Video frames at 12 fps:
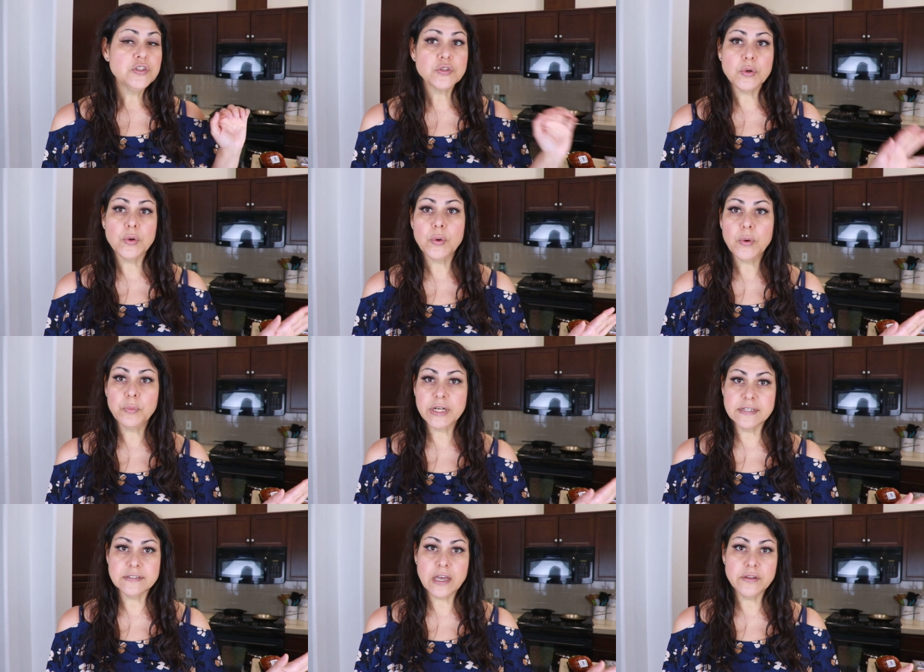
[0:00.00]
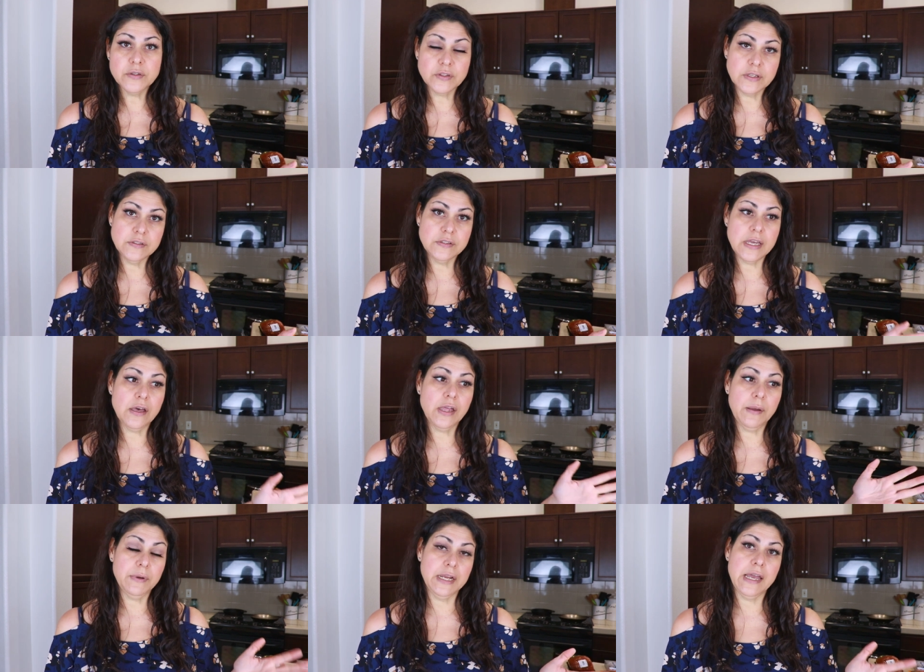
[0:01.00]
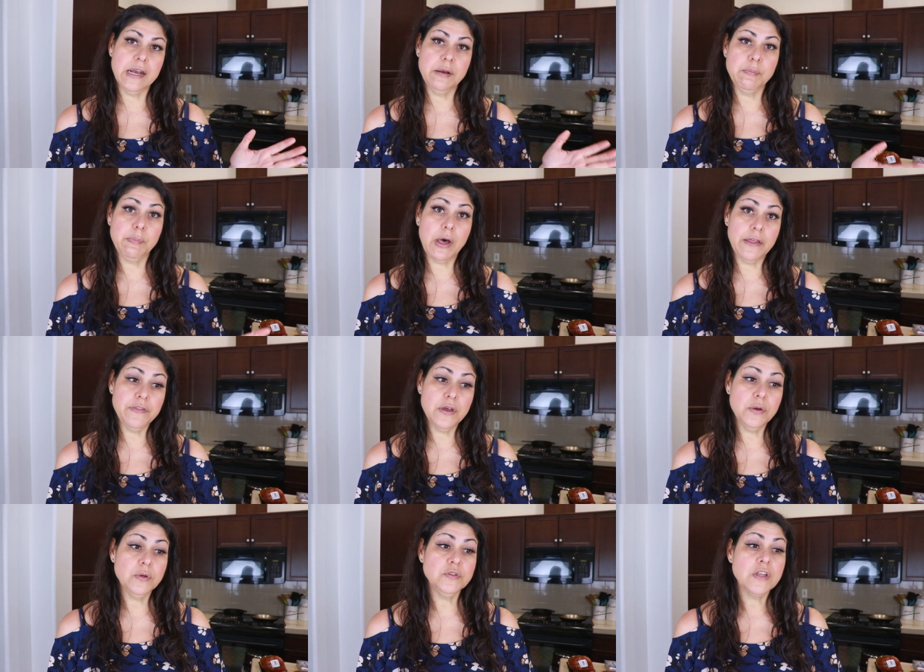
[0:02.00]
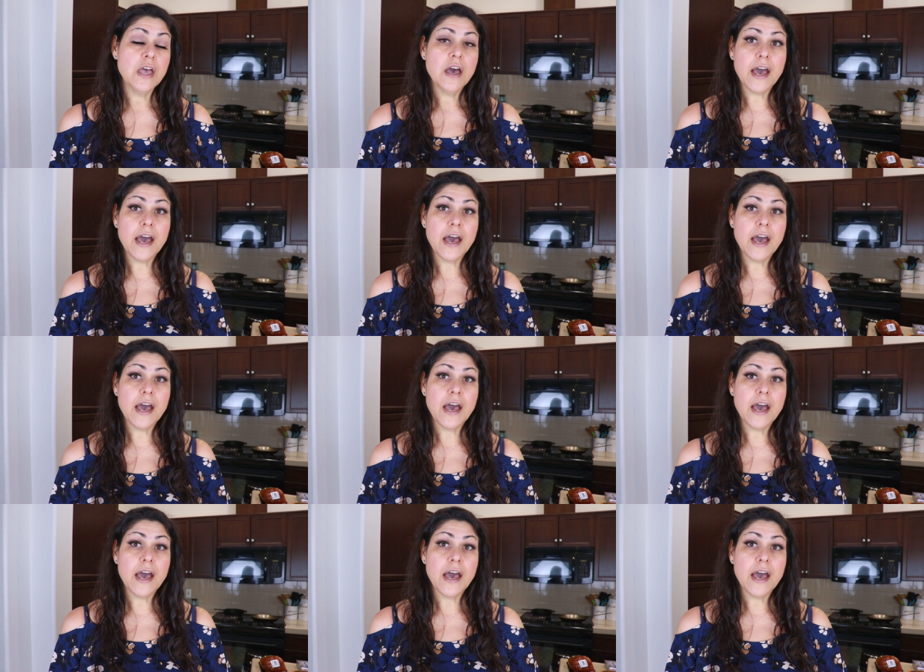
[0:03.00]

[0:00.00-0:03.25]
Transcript: so when i saw those on sale i went ahead and bought those